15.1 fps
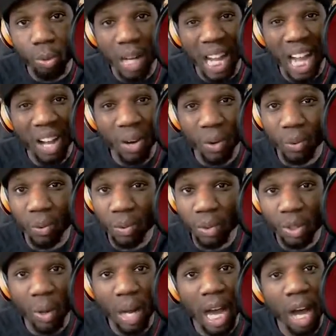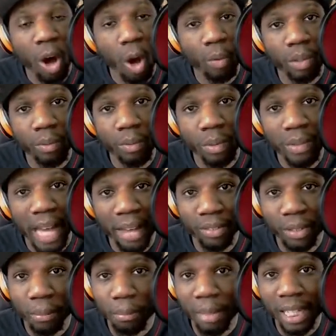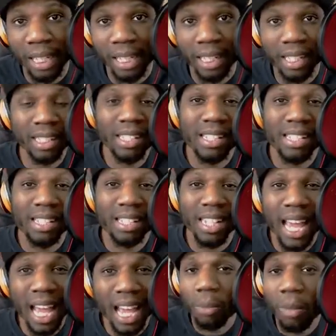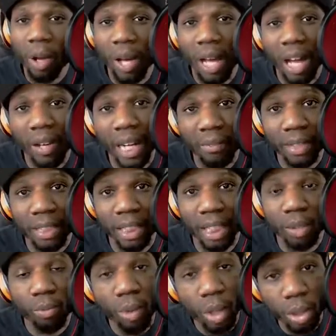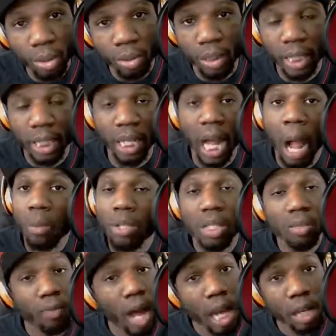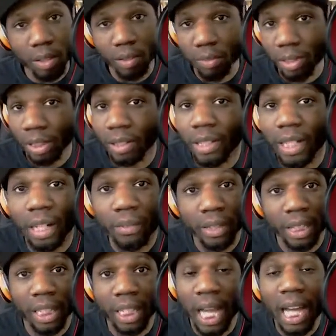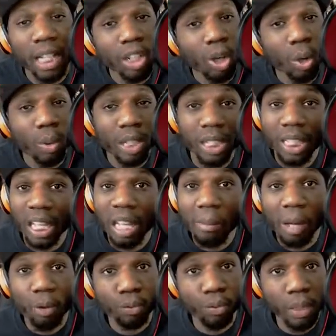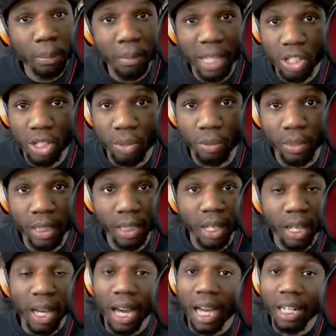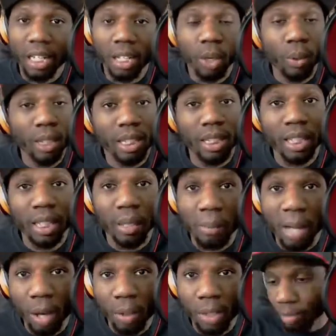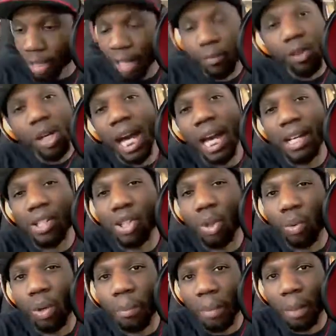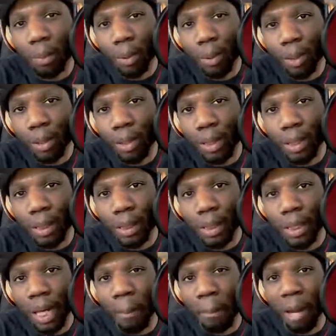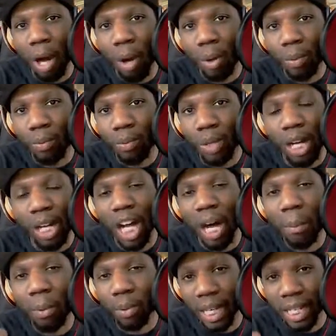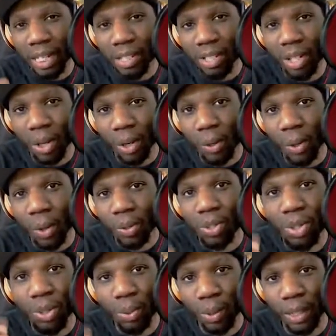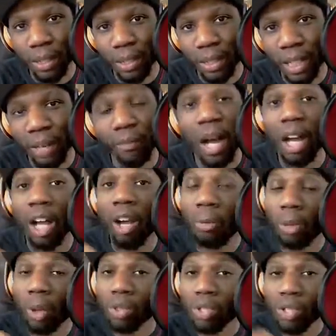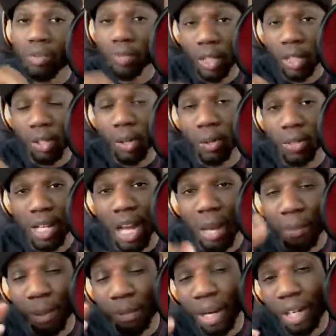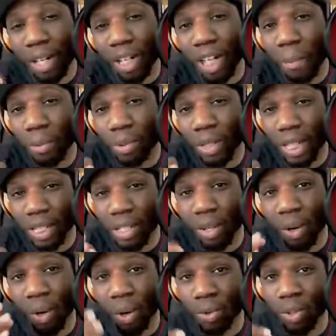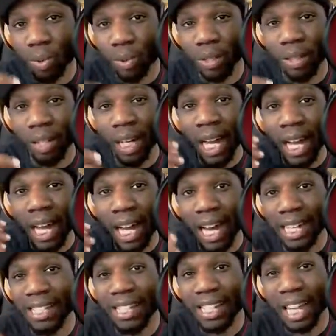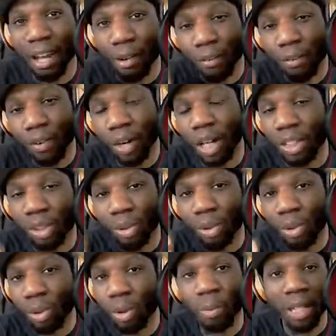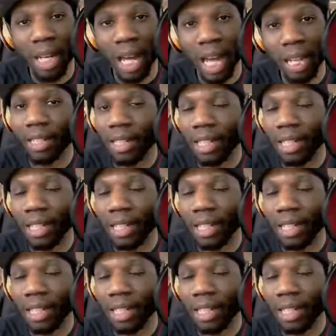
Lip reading: how, you know, how often we would have to meet and this and that, how everything worked. And I was fine with everything. I didn't know anything about Freemasonry. I didn't know anything about it. If you guys do remember, about a couple days ago on Twitter, if I upload this video on time, about a couple days ago on Twitter, I said, fuck the Illuminati. And